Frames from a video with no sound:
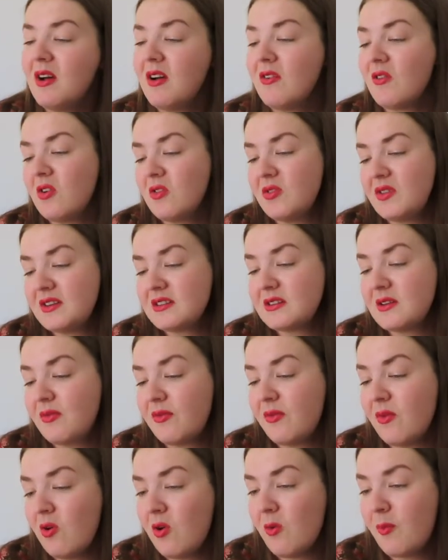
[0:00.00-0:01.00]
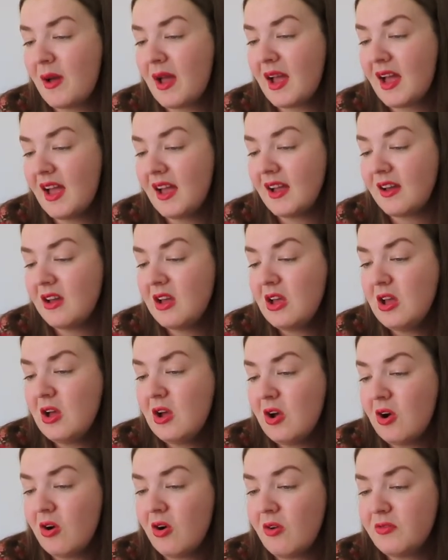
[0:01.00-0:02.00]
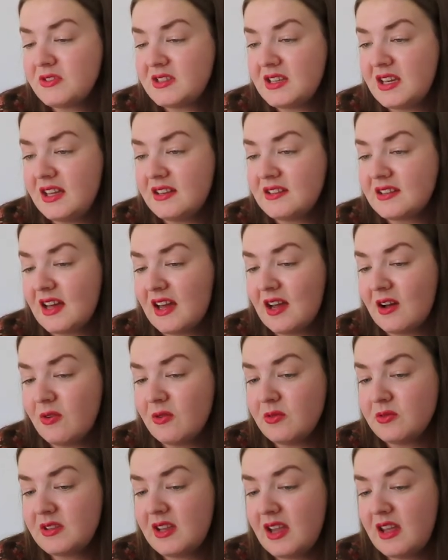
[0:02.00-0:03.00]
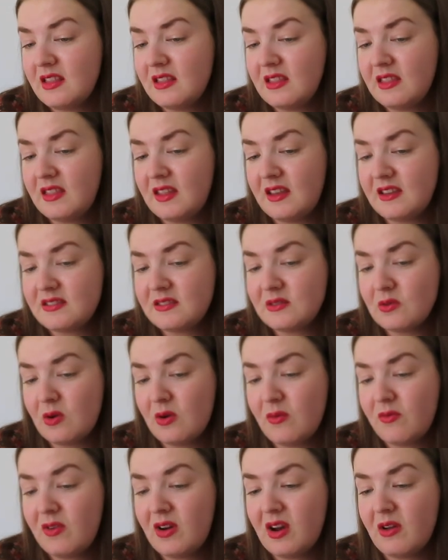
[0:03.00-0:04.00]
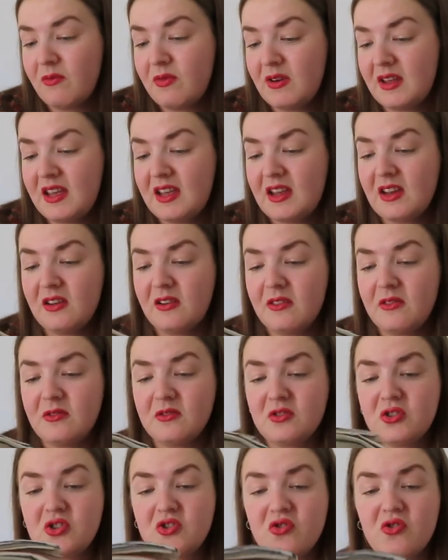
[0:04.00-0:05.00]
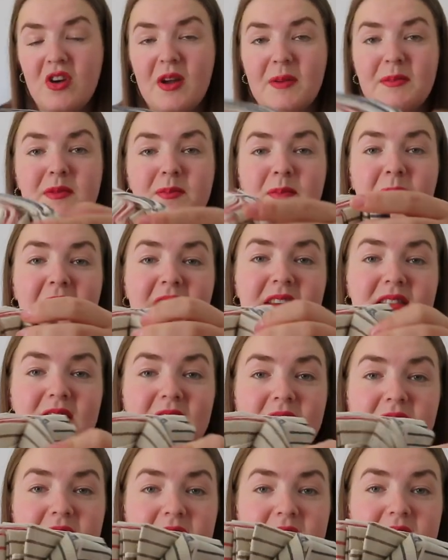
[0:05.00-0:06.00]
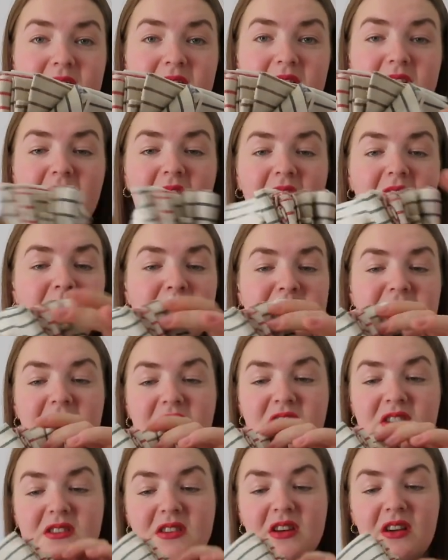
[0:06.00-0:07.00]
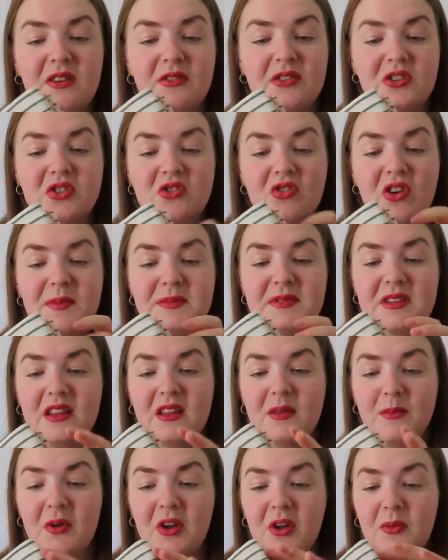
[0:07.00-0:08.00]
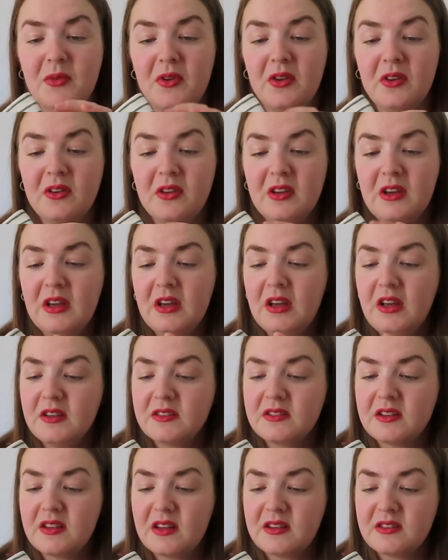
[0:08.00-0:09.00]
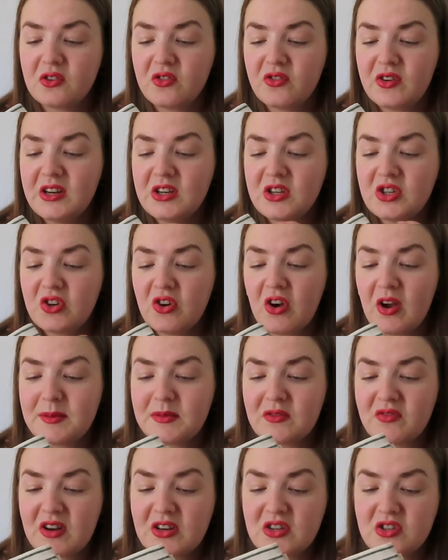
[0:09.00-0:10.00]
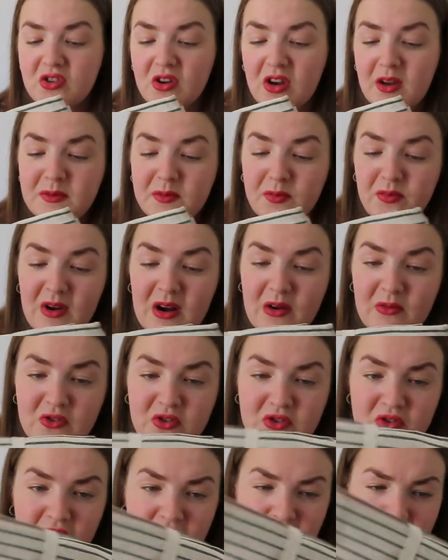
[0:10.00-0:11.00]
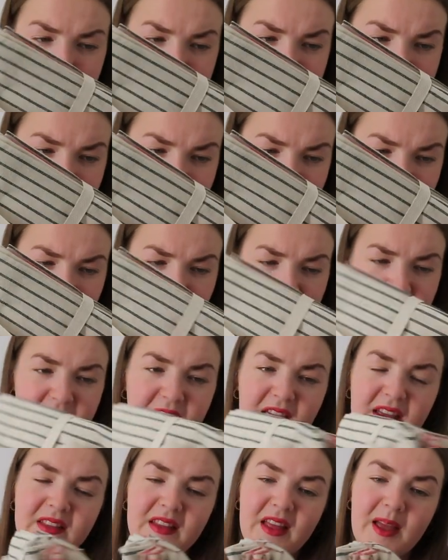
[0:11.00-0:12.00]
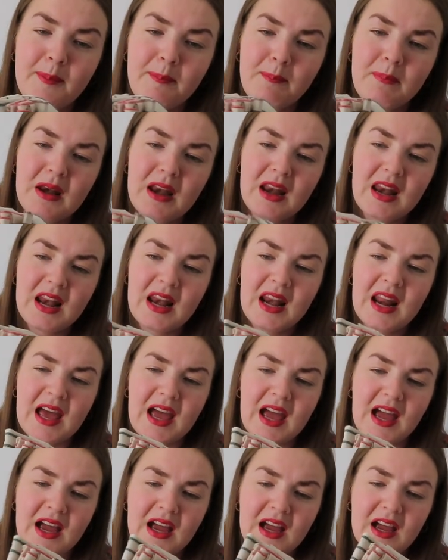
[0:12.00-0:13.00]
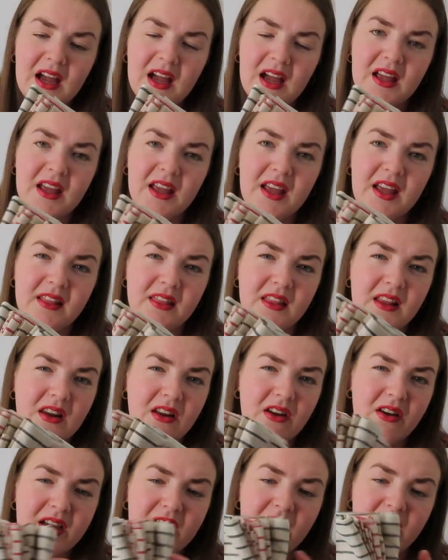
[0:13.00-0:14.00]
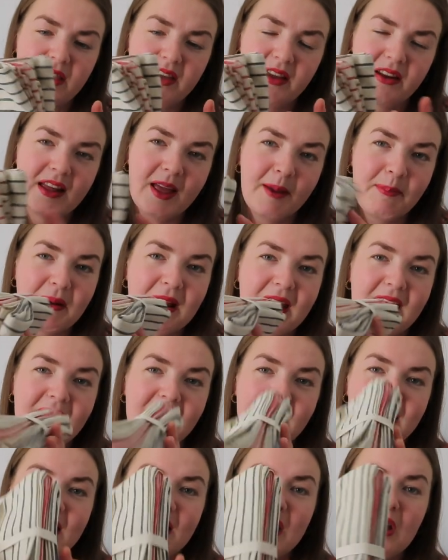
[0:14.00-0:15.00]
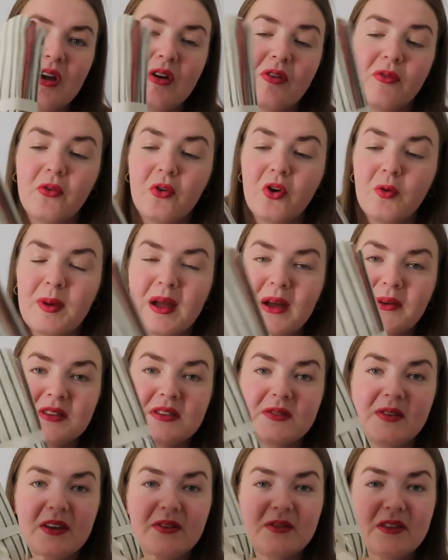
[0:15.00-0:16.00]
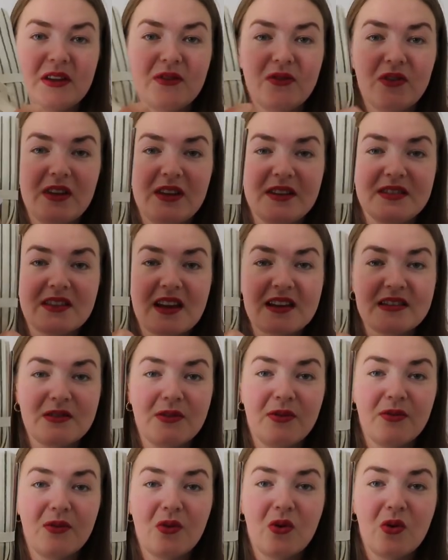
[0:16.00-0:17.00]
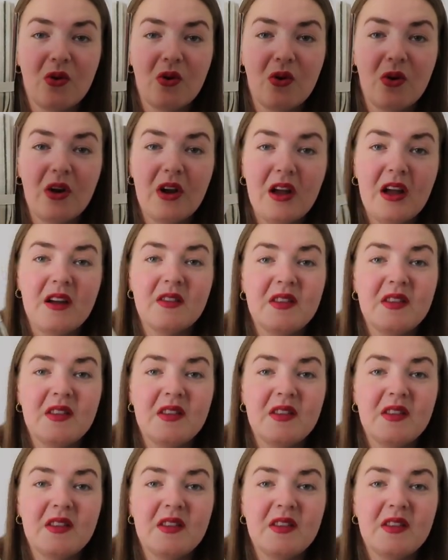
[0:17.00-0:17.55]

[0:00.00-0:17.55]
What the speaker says: I've got this 4-pack of tea towels in this sort of lovely striped patterns. I'm such a sucker for stripes at the moment. So there's green stripes, red stripes, brown stripes, and I think they're black. In the light, I think they're black. £4.50 for this set of 4.